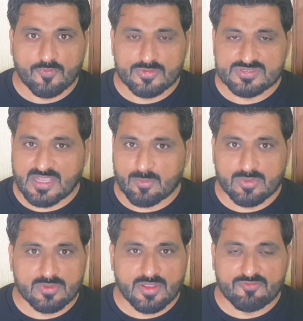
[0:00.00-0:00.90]
For
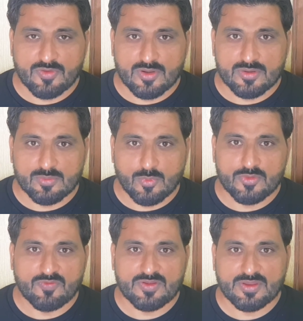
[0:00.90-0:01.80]
example, if you are
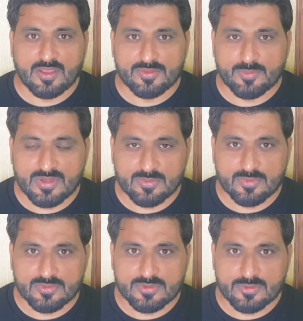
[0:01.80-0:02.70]
motivating other
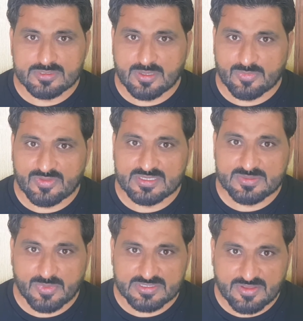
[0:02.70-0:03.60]
people to do something
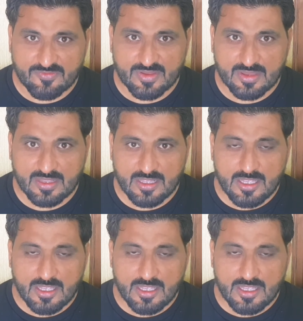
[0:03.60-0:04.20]
specific,